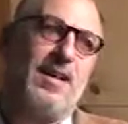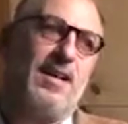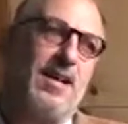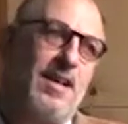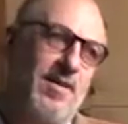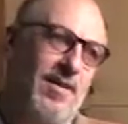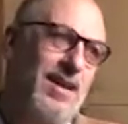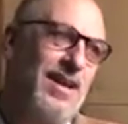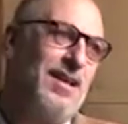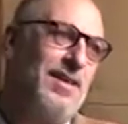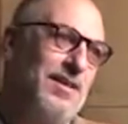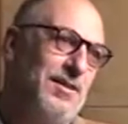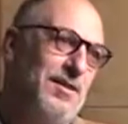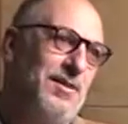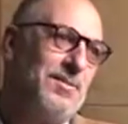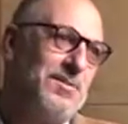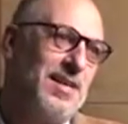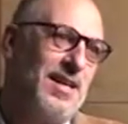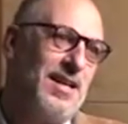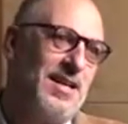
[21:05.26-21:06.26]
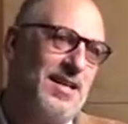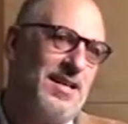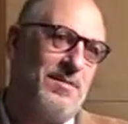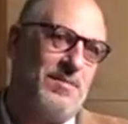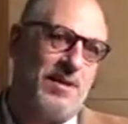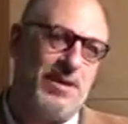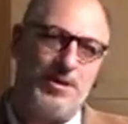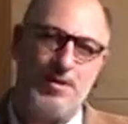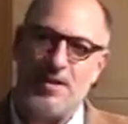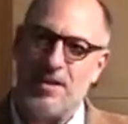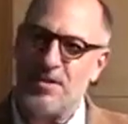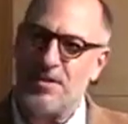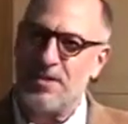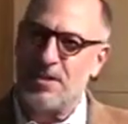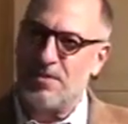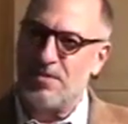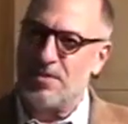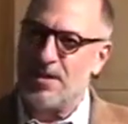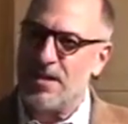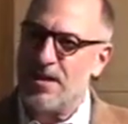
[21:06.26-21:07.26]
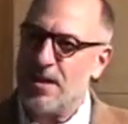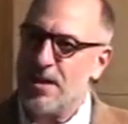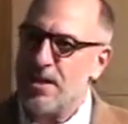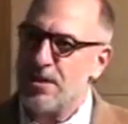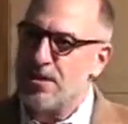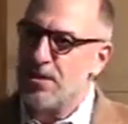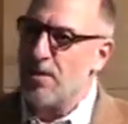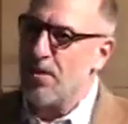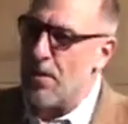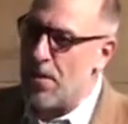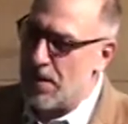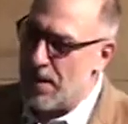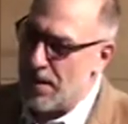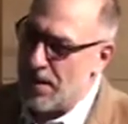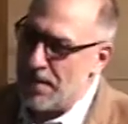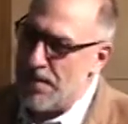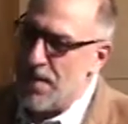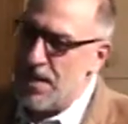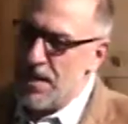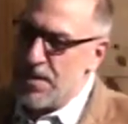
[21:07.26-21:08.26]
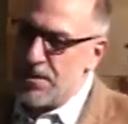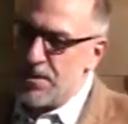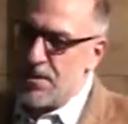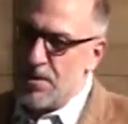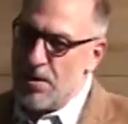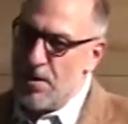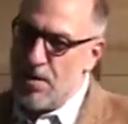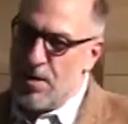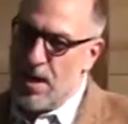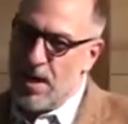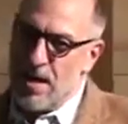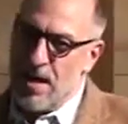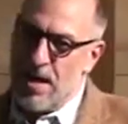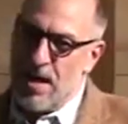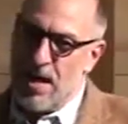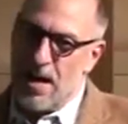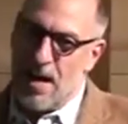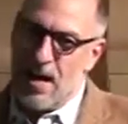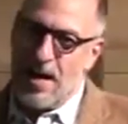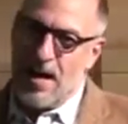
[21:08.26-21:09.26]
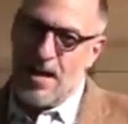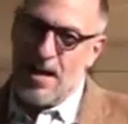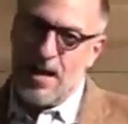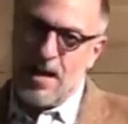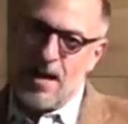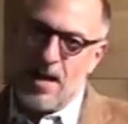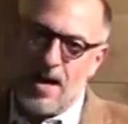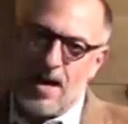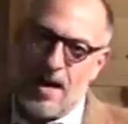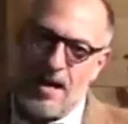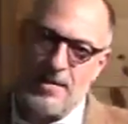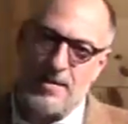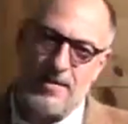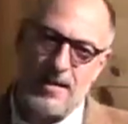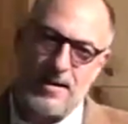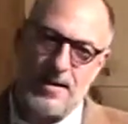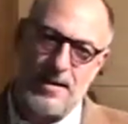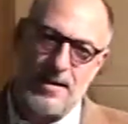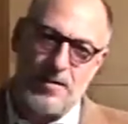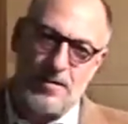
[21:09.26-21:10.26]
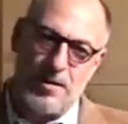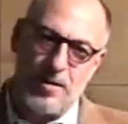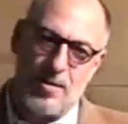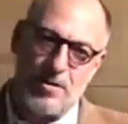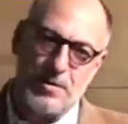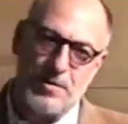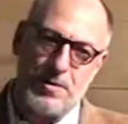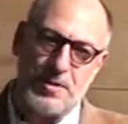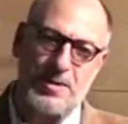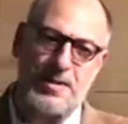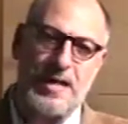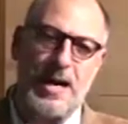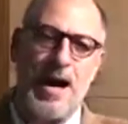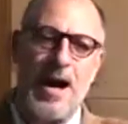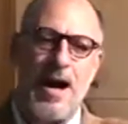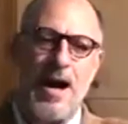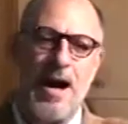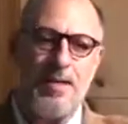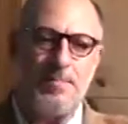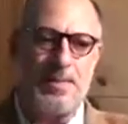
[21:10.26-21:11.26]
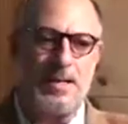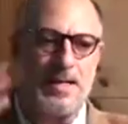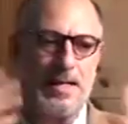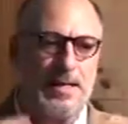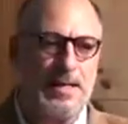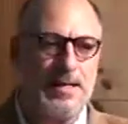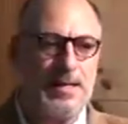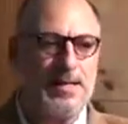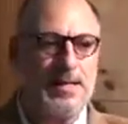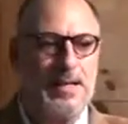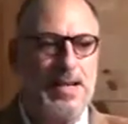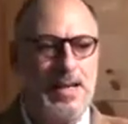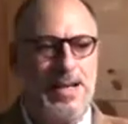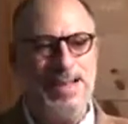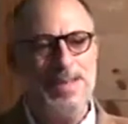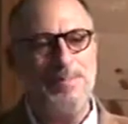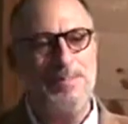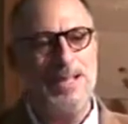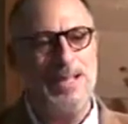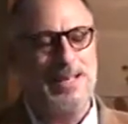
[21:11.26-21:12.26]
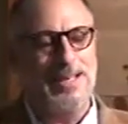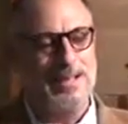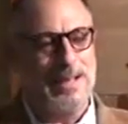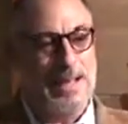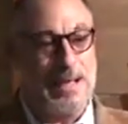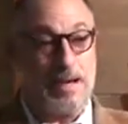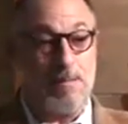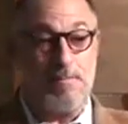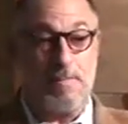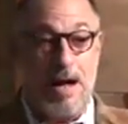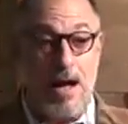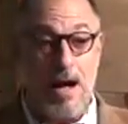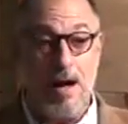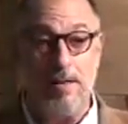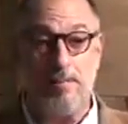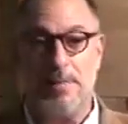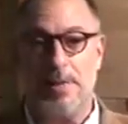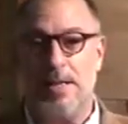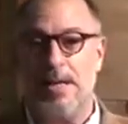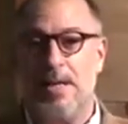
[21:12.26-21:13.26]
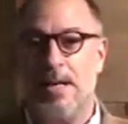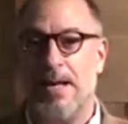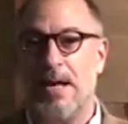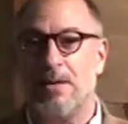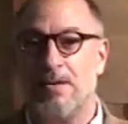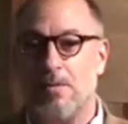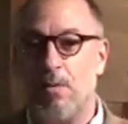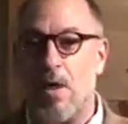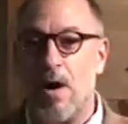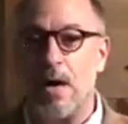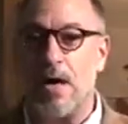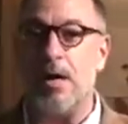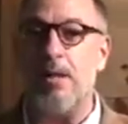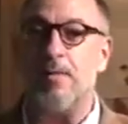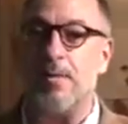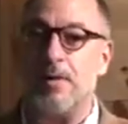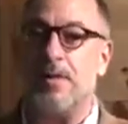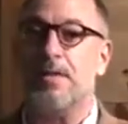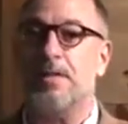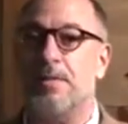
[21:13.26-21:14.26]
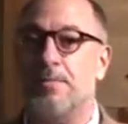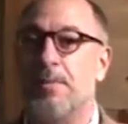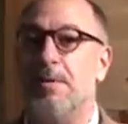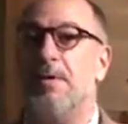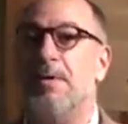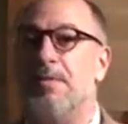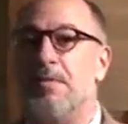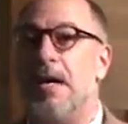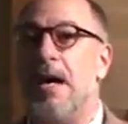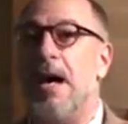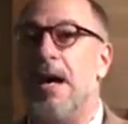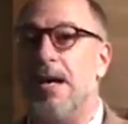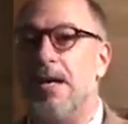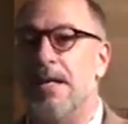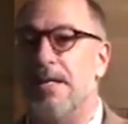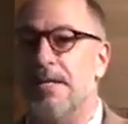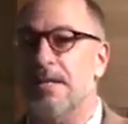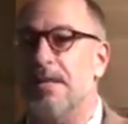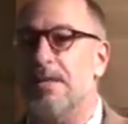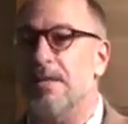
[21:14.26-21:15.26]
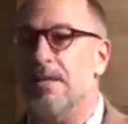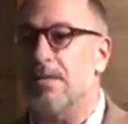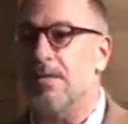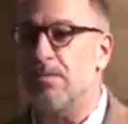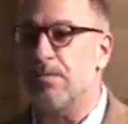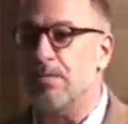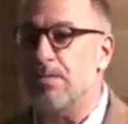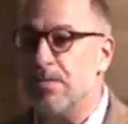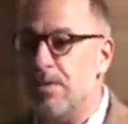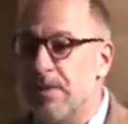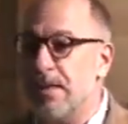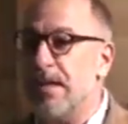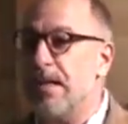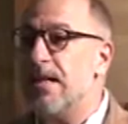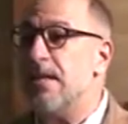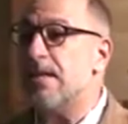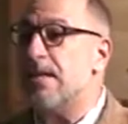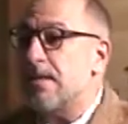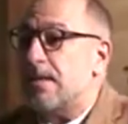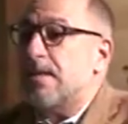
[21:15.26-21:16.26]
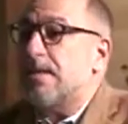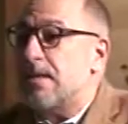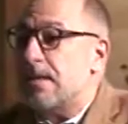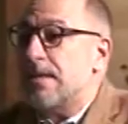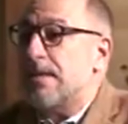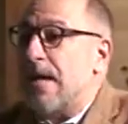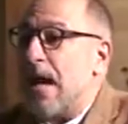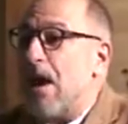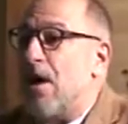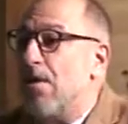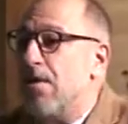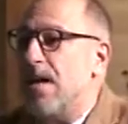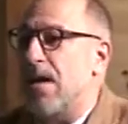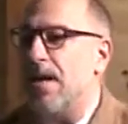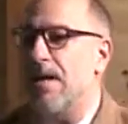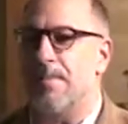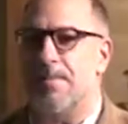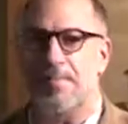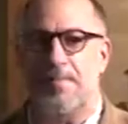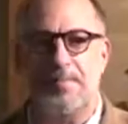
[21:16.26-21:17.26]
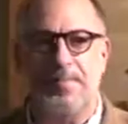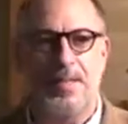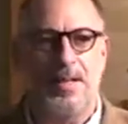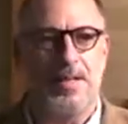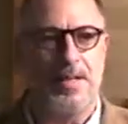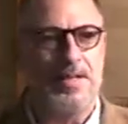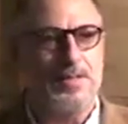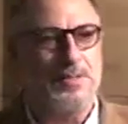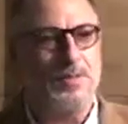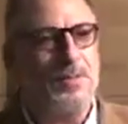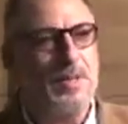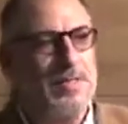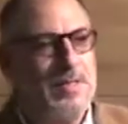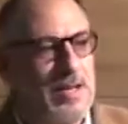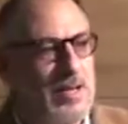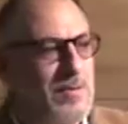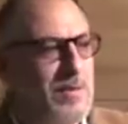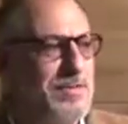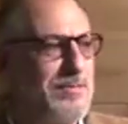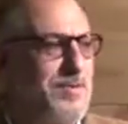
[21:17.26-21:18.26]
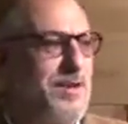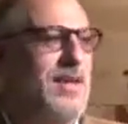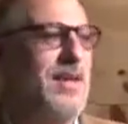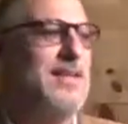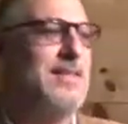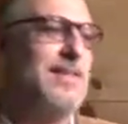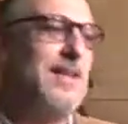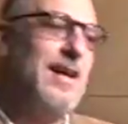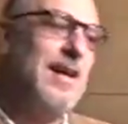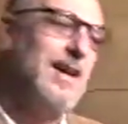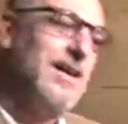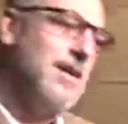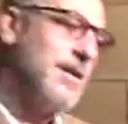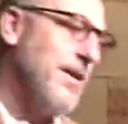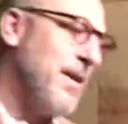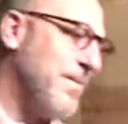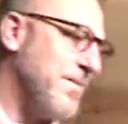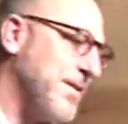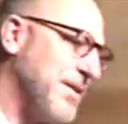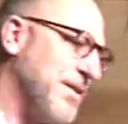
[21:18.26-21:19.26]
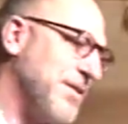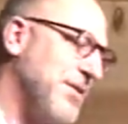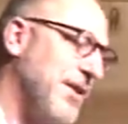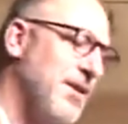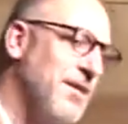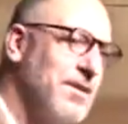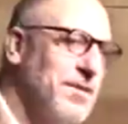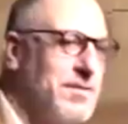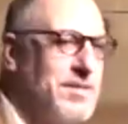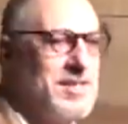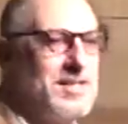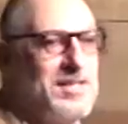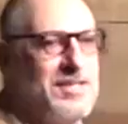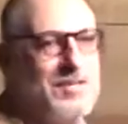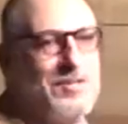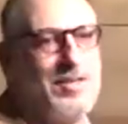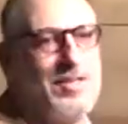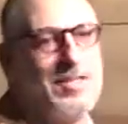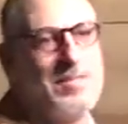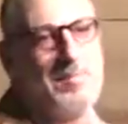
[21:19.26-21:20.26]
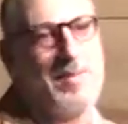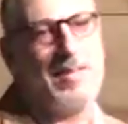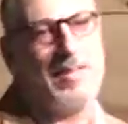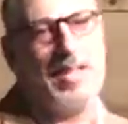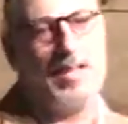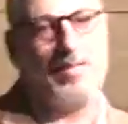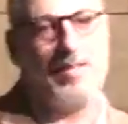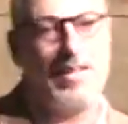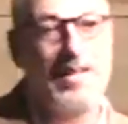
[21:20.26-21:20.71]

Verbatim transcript: All right? You know what I'm saying? Anybody don't understand what I'm saying? So, okay. So, I, I said the Holy Spirit is on me, in me, like around me. Like I was walking with the Spirit of God. And he says, you need to tell them. So I tell my friend, I said, hey, you know, I'm just struggling with the situation in my life.